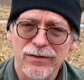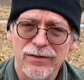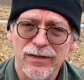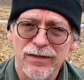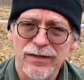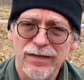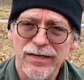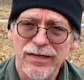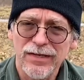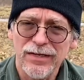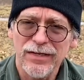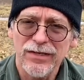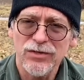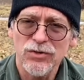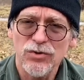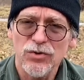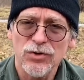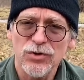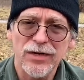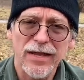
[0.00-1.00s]
again,
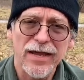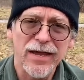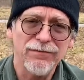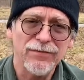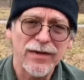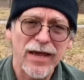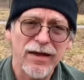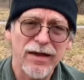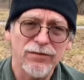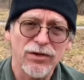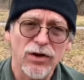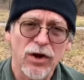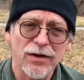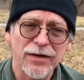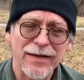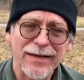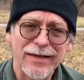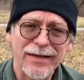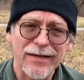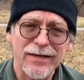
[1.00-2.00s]
you're going to have it on
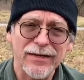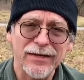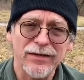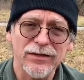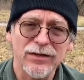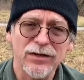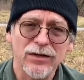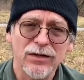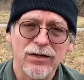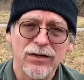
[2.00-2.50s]
hand.